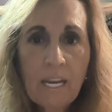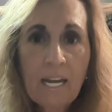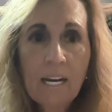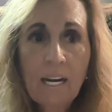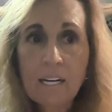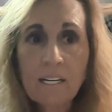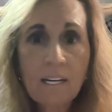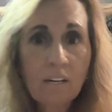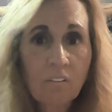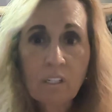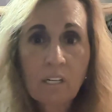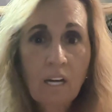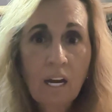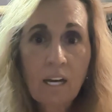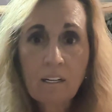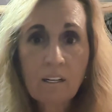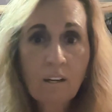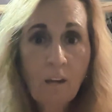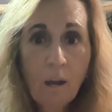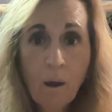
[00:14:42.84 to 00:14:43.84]
And I never
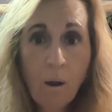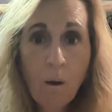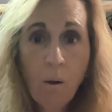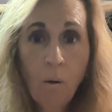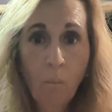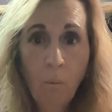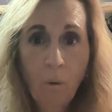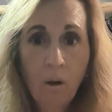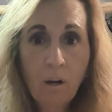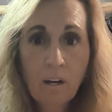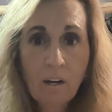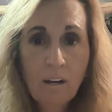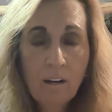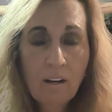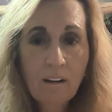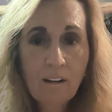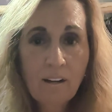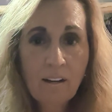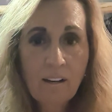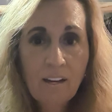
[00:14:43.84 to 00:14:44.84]
got to go.
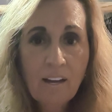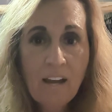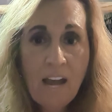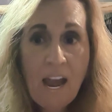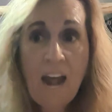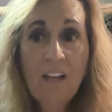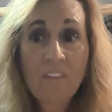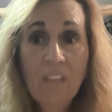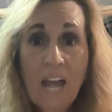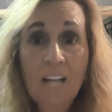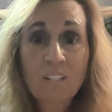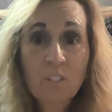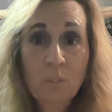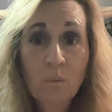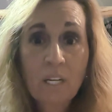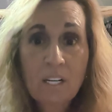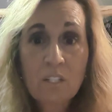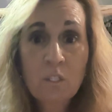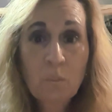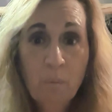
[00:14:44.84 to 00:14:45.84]
And that's
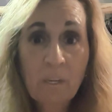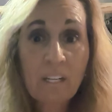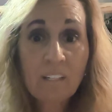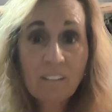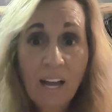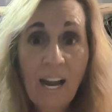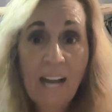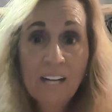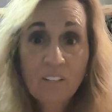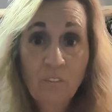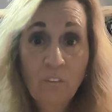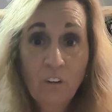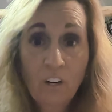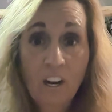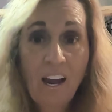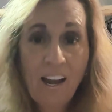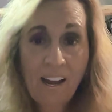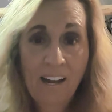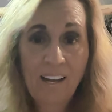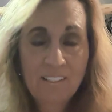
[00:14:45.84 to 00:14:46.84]
what it's been like
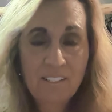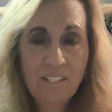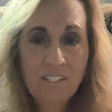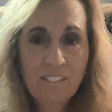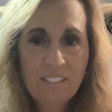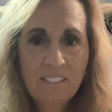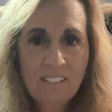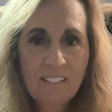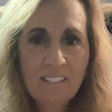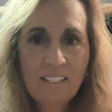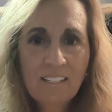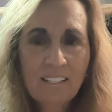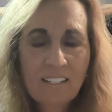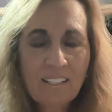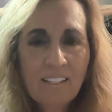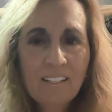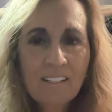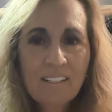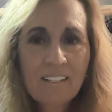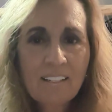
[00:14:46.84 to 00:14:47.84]
for us.
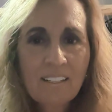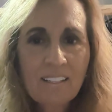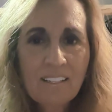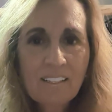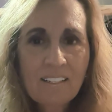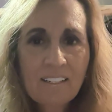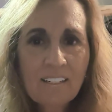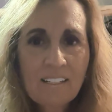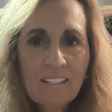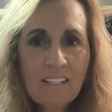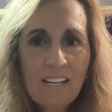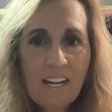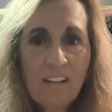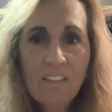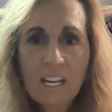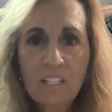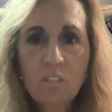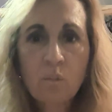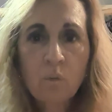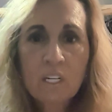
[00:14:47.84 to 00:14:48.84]

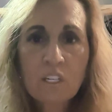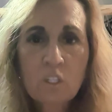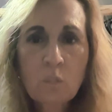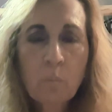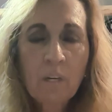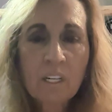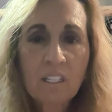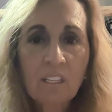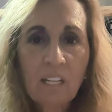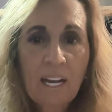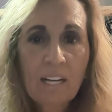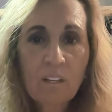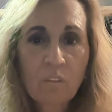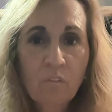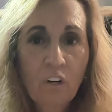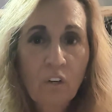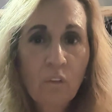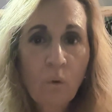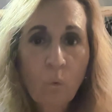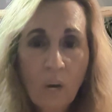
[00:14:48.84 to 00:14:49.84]
And that's what it's been
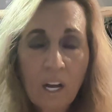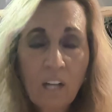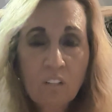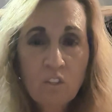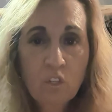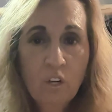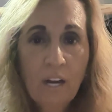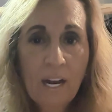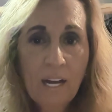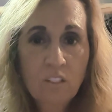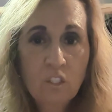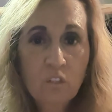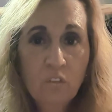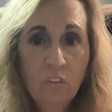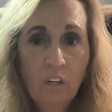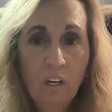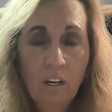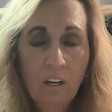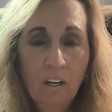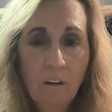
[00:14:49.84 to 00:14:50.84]
like for the wealth
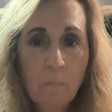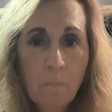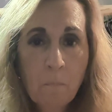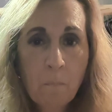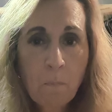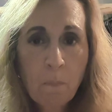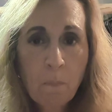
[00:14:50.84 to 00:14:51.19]
transfer.